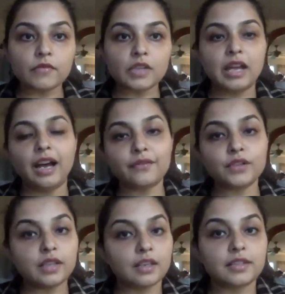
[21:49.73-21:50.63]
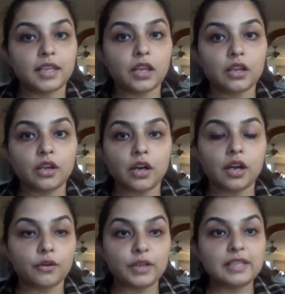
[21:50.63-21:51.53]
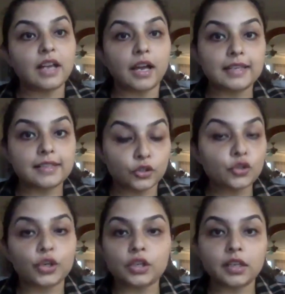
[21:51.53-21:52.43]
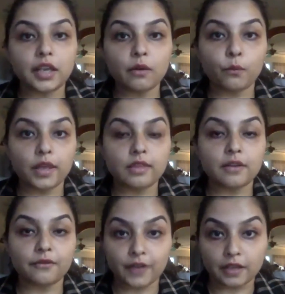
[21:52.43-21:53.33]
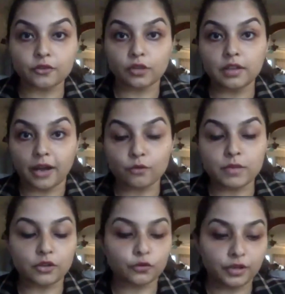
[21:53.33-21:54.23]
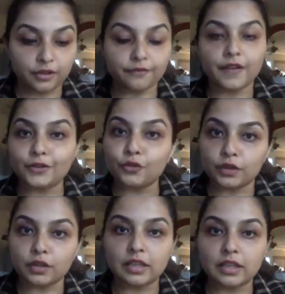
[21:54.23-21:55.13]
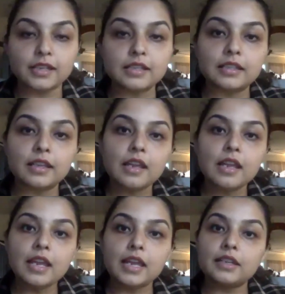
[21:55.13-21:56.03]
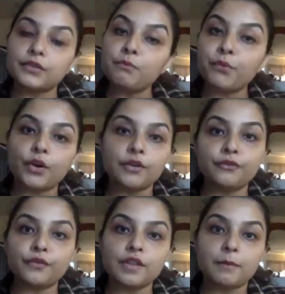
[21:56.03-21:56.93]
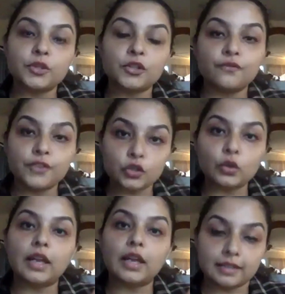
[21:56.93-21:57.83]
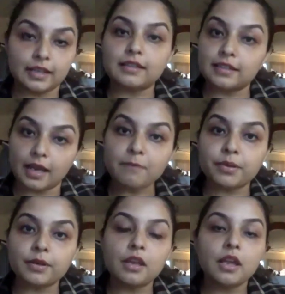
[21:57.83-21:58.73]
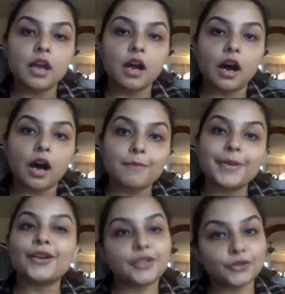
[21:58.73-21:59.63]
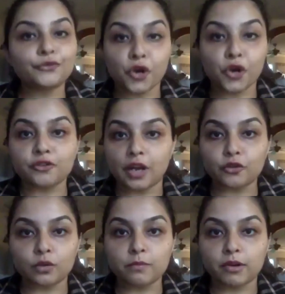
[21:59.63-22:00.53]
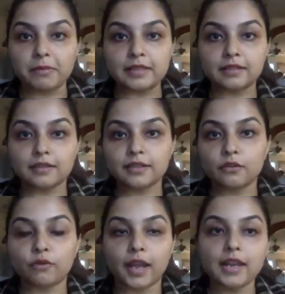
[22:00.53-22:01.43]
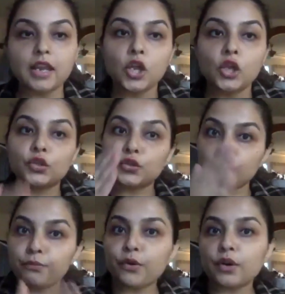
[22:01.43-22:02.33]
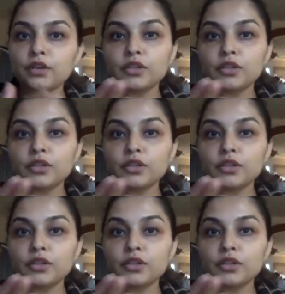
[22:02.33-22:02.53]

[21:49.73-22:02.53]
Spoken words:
and the testing resides internally with the federal government or the feds or the client. It is important for them to visualize that step because it's for contractual purposes, right? So it's important to